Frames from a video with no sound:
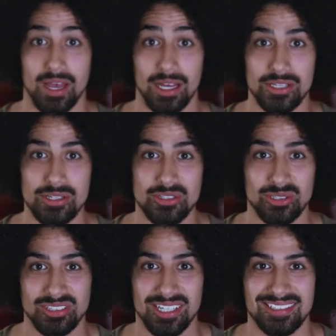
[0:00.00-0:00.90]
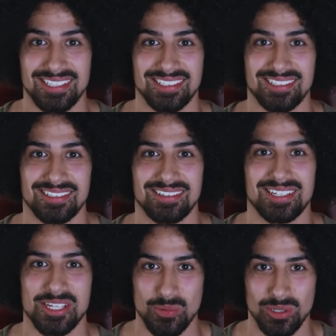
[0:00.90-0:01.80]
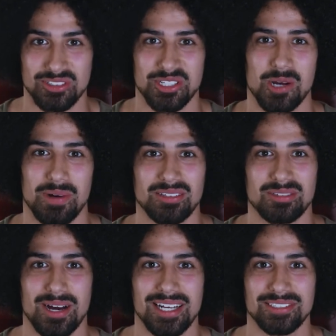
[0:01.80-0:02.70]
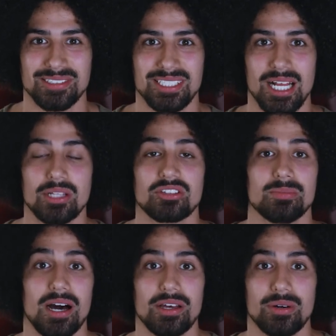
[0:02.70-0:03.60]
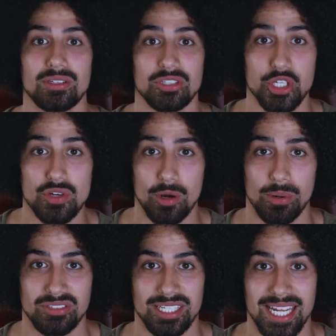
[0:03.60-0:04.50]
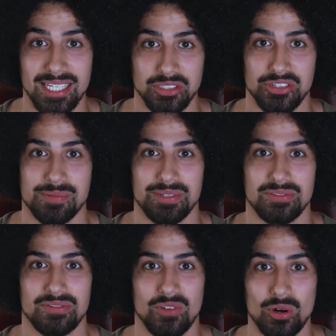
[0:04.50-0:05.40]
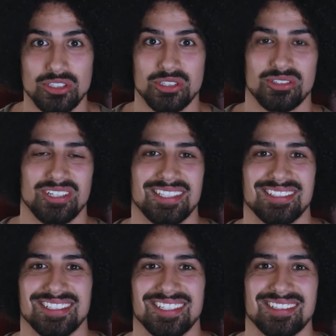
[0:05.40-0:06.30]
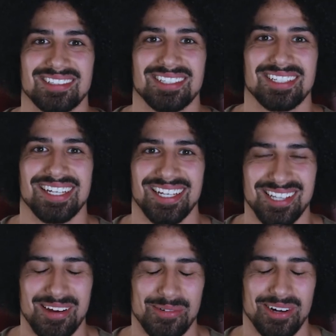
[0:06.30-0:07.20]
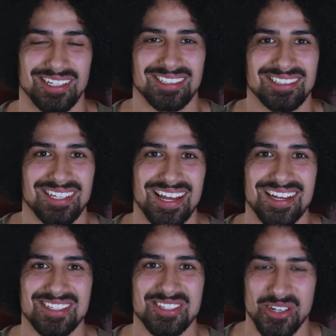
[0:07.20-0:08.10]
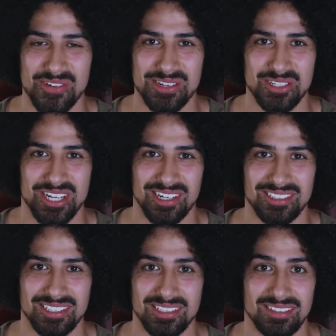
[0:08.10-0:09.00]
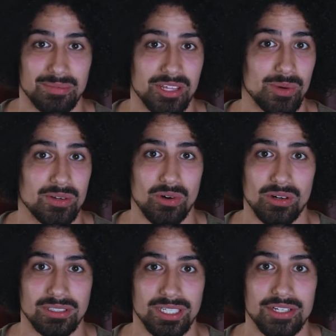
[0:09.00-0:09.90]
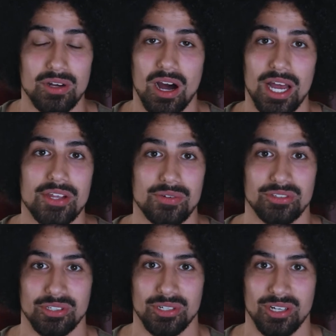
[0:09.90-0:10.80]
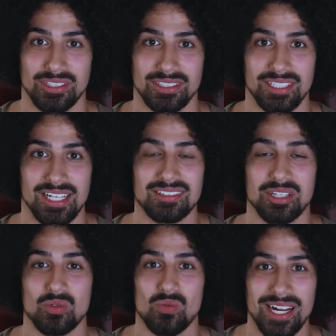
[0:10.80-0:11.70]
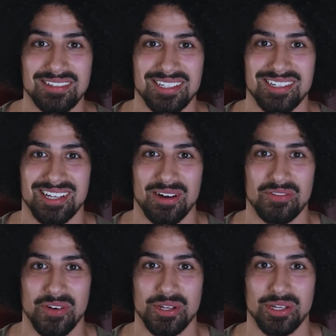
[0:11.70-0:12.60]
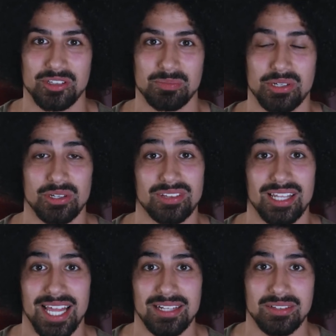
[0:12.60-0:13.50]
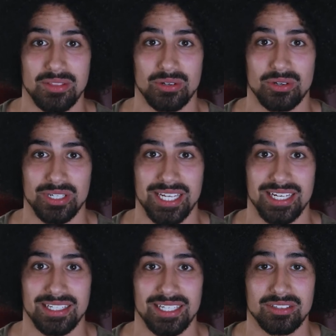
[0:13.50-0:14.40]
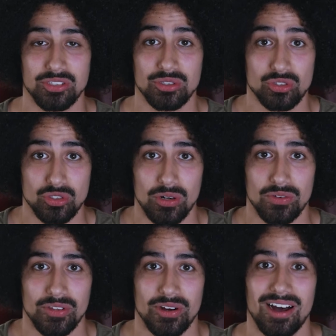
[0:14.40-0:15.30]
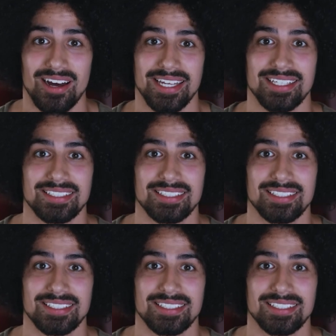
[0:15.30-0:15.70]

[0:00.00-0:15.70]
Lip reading: Are you short-sighted? Then you want to know about Smile. Smile is a new robotic laser treatment for short-sightedness. Here's how it works. During your childhood, something went wrong and your eye grew too long. So the retina is out of focus because the lens of the cornea is too strong for your eye.